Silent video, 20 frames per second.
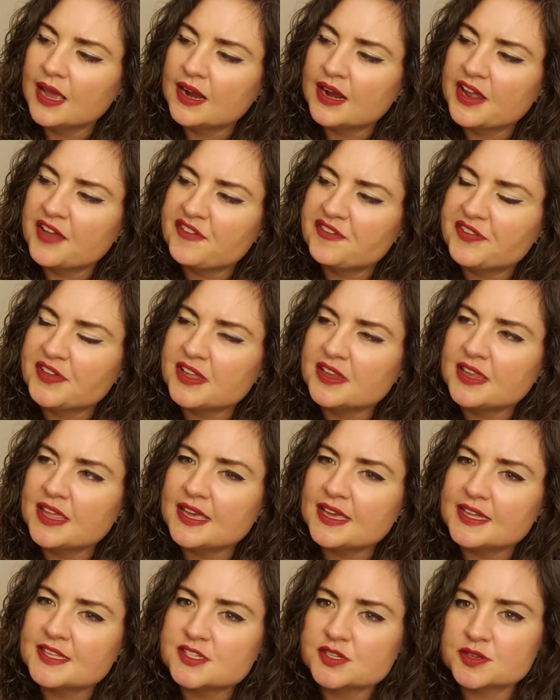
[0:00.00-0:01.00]
I feel
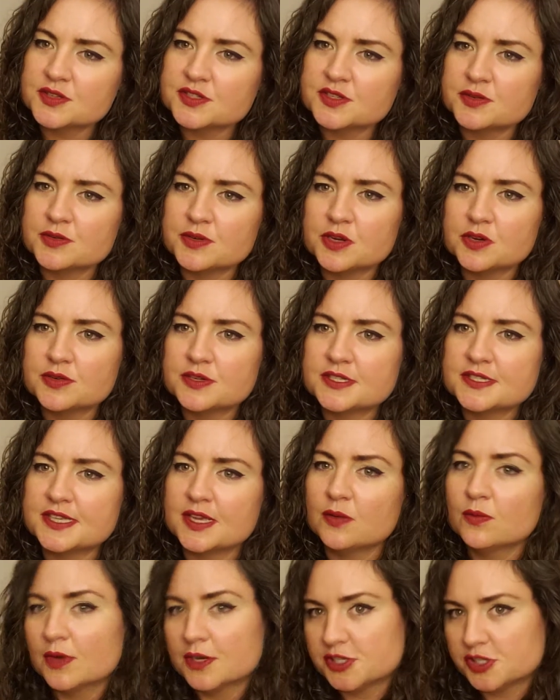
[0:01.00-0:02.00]
like it's also
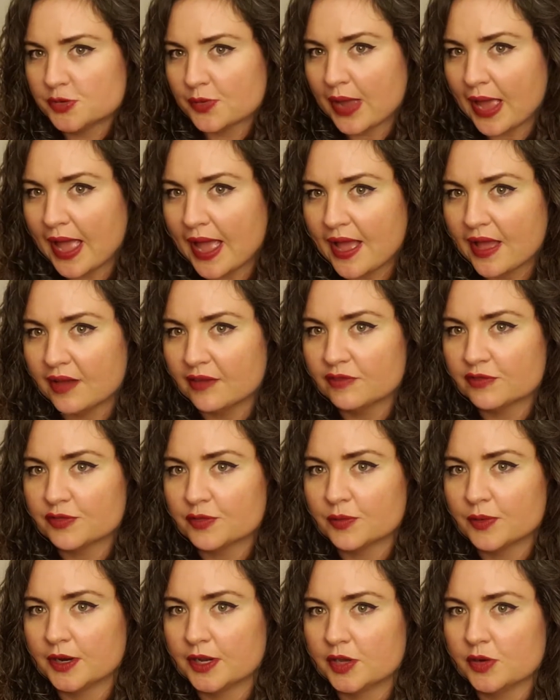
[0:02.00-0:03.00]
noticing what you have
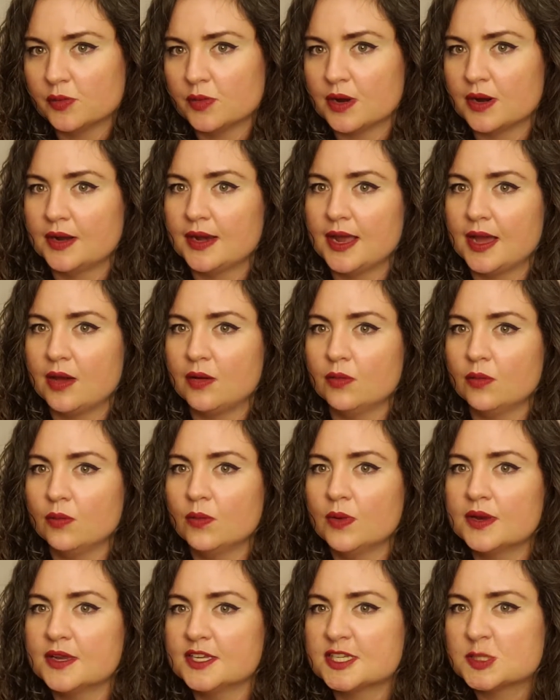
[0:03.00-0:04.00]
where you are now.
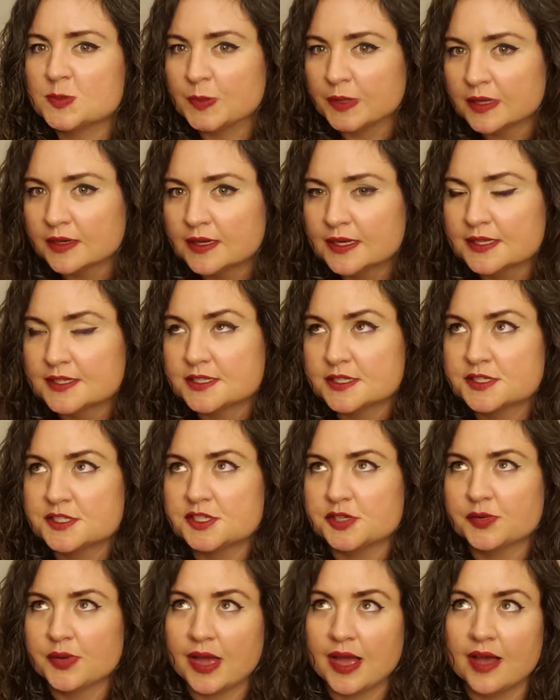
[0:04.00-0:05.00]
What experiences
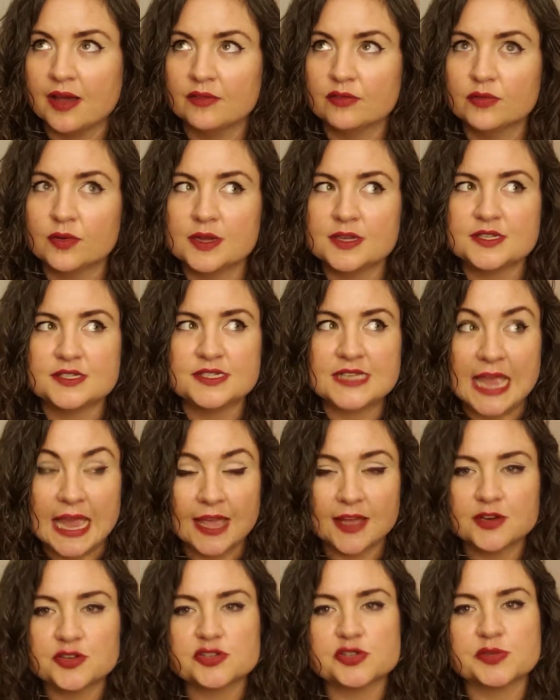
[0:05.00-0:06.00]
do you have? What
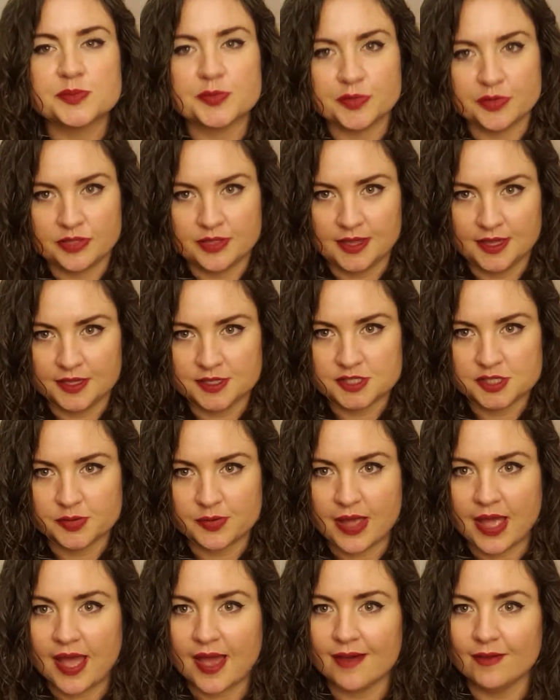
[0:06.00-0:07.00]
tangible things do you
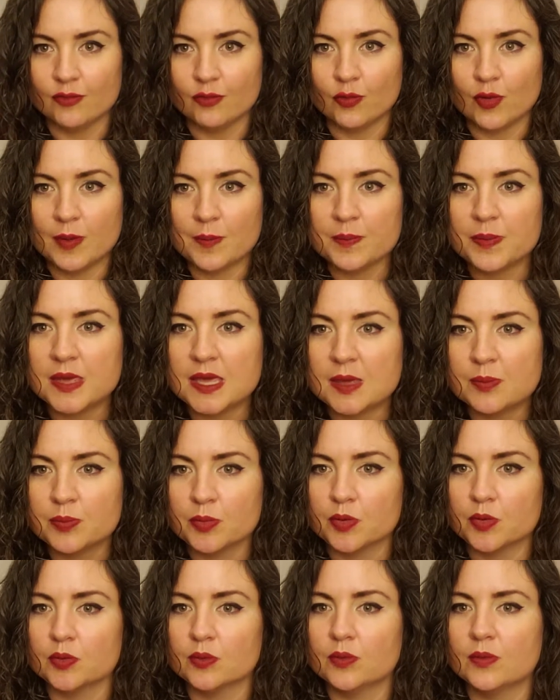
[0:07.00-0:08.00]
have? What
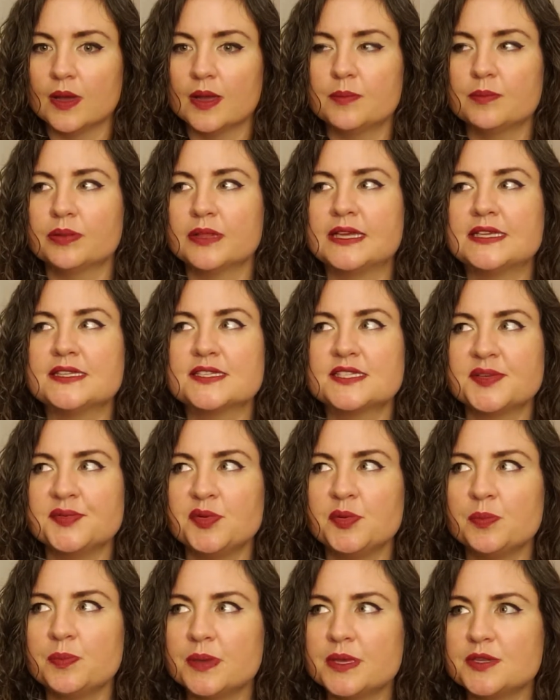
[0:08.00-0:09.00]
people, what places have
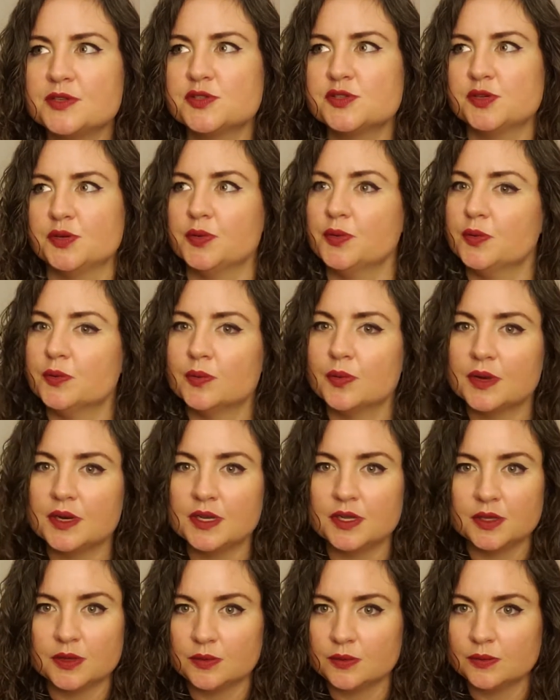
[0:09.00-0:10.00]
you been to? What do
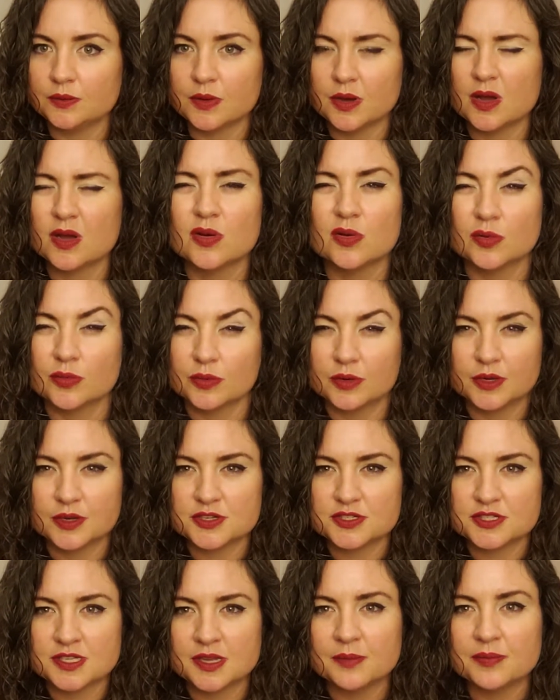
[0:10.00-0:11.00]
you own?
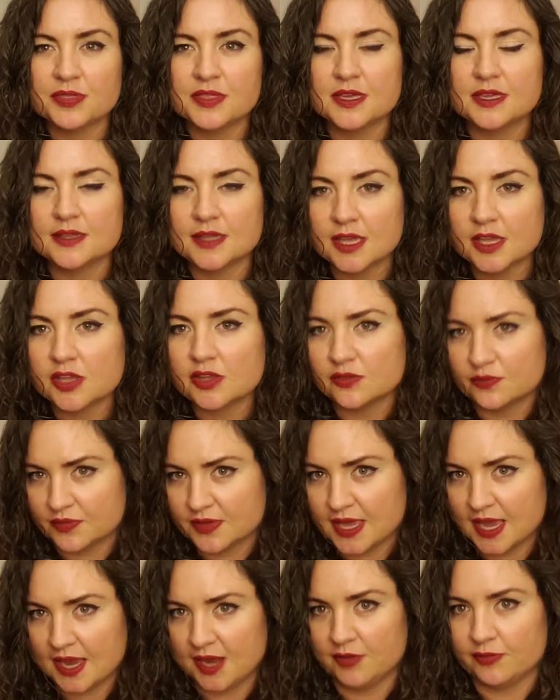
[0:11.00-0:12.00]
There's something that you've
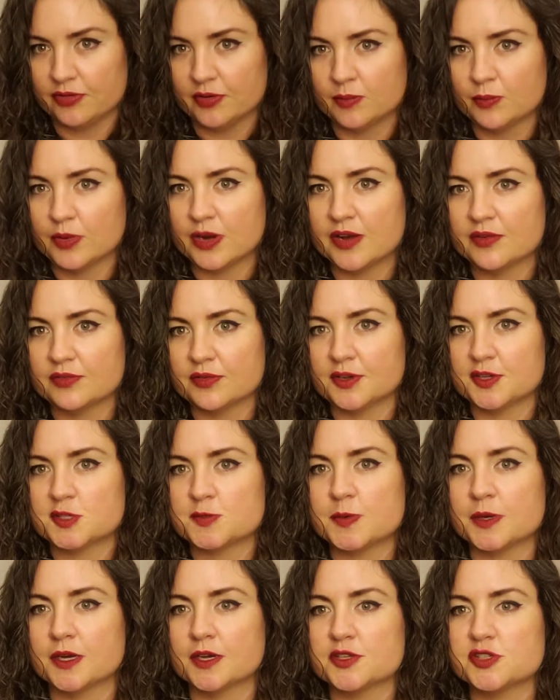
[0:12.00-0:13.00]
gained from whatever
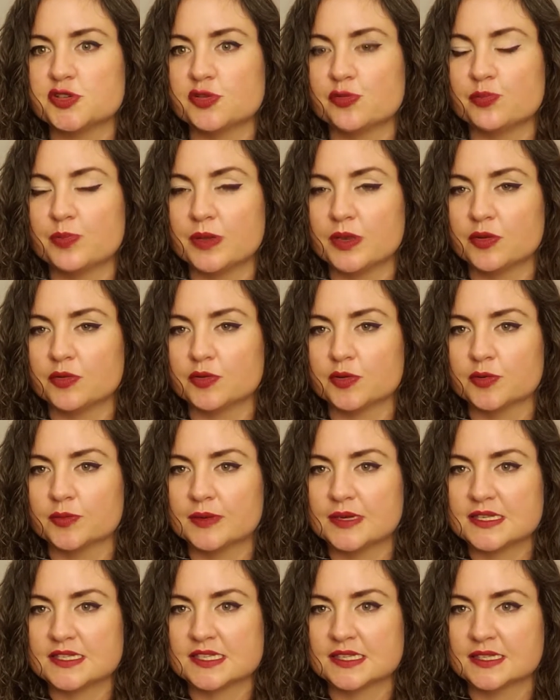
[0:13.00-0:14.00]
experience you've been through
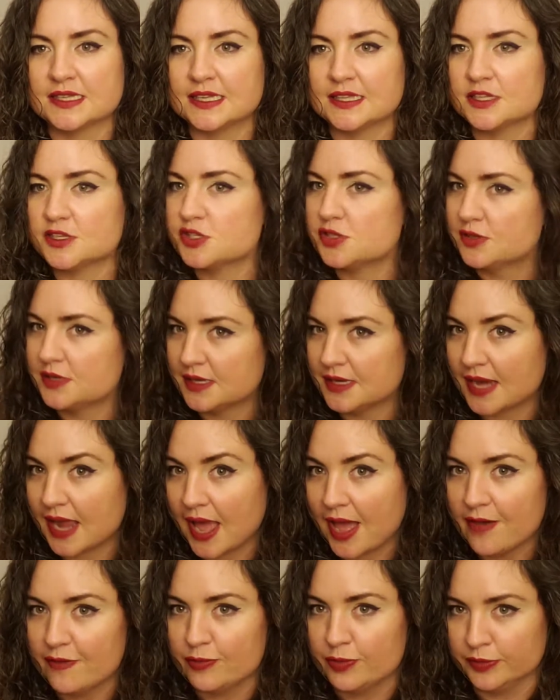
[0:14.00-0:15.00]
recently that you didn't
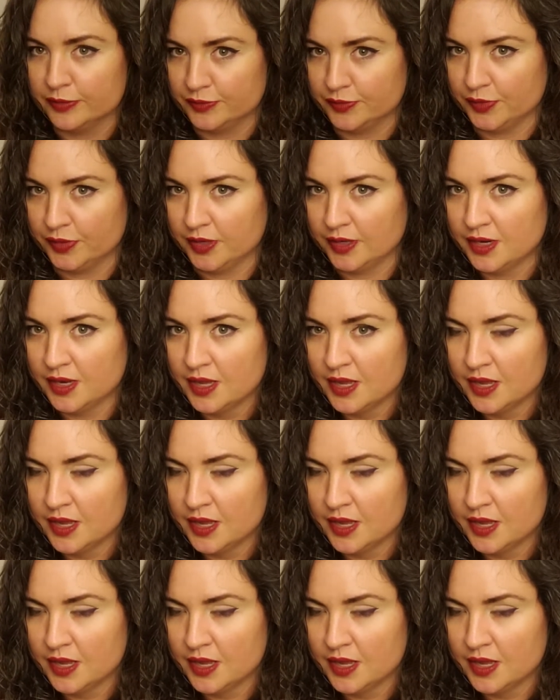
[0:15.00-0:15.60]
have before.